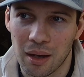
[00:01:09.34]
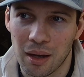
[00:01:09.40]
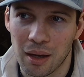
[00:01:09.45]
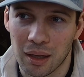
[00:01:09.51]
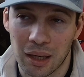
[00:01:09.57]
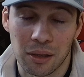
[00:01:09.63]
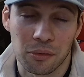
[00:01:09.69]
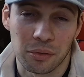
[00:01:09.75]

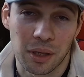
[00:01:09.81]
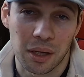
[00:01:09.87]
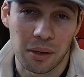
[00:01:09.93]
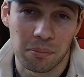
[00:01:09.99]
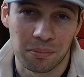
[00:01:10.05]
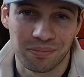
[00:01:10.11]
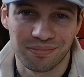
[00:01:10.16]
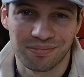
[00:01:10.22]
kind of the
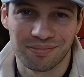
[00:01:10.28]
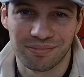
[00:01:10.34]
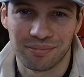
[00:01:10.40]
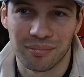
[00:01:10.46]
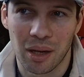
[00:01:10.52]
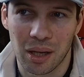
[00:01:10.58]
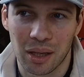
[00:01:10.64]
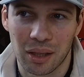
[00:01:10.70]

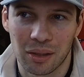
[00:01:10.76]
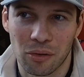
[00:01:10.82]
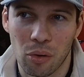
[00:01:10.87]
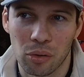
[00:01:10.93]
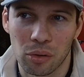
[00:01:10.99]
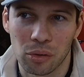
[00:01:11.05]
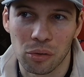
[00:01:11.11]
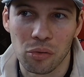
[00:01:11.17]

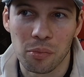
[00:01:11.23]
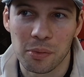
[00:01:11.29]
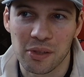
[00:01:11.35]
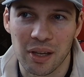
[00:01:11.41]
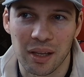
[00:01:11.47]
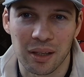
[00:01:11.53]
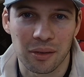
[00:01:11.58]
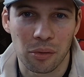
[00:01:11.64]
core
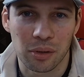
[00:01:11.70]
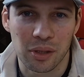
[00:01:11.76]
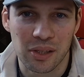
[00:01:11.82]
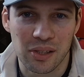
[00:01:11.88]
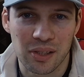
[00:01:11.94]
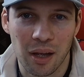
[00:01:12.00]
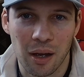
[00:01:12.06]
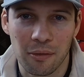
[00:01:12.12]
loops and all
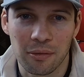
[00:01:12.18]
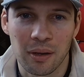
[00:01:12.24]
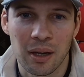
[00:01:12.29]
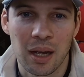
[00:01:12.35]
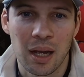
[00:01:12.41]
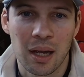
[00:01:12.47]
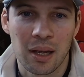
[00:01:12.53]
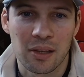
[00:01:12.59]
this stuff.
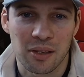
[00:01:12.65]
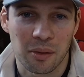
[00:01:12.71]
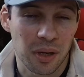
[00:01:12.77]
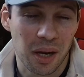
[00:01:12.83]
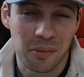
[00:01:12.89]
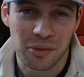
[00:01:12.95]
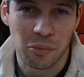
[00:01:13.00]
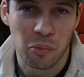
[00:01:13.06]

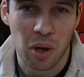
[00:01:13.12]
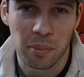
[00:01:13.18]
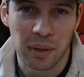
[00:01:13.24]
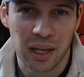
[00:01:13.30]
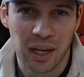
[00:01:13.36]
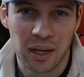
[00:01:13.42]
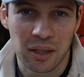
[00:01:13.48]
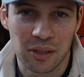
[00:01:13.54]
Sometimes one
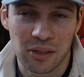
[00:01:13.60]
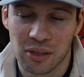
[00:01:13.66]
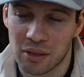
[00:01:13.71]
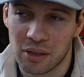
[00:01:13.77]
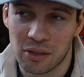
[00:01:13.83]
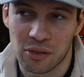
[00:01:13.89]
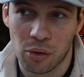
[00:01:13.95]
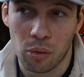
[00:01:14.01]
mechanics
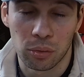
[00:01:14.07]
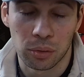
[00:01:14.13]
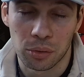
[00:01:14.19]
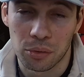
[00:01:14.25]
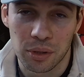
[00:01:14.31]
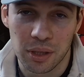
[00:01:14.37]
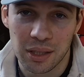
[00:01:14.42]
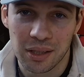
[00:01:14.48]
is all
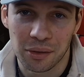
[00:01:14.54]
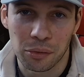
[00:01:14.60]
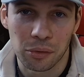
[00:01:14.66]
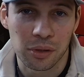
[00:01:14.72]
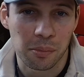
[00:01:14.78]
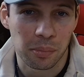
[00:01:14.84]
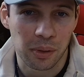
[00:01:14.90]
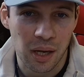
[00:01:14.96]
you need and all
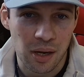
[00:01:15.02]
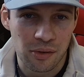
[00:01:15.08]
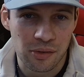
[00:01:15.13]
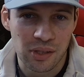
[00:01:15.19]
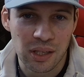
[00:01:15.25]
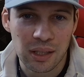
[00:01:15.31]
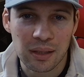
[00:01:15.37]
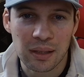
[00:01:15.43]
the players
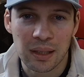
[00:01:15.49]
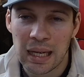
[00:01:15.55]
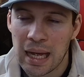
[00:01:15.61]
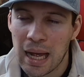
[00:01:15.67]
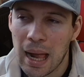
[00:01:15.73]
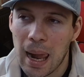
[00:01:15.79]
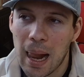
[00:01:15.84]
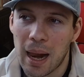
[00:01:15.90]
need.
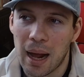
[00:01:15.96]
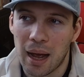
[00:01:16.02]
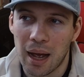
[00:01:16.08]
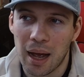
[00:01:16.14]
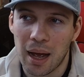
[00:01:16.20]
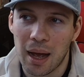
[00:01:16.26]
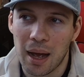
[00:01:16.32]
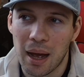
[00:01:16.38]

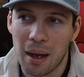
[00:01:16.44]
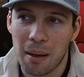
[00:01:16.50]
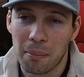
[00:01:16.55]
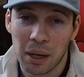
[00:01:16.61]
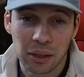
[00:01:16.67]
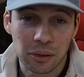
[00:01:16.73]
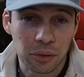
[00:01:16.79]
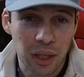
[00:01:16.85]

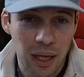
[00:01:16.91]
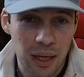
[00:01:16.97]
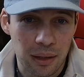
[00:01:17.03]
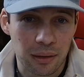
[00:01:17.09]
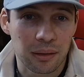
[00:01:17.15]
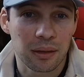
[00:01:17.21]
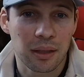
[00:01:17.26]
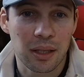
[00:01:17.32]
But
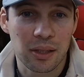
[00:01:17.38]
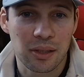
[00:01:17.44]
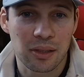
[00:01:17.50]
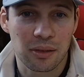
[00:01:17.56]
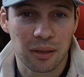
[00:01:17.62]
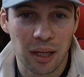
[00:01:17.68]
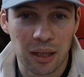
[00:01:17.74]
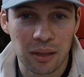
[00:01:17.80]
okay,
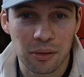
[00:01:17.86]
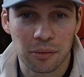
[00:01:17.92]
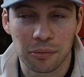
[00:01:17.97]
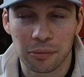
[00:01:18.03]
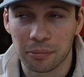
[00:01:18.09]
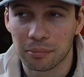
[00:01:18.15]
it's kind of